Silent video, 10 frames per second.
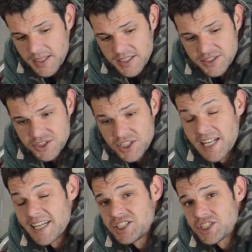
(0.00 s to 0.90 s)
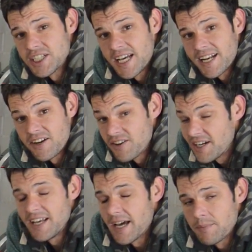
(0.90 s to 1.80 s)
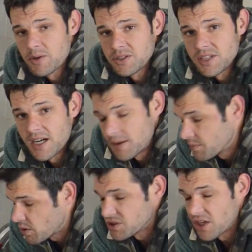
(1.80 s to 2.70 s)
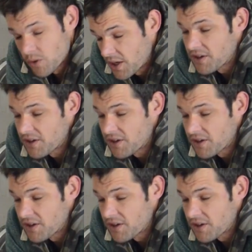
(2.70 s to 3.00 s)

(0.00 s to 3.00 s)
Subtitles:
installation, and I really I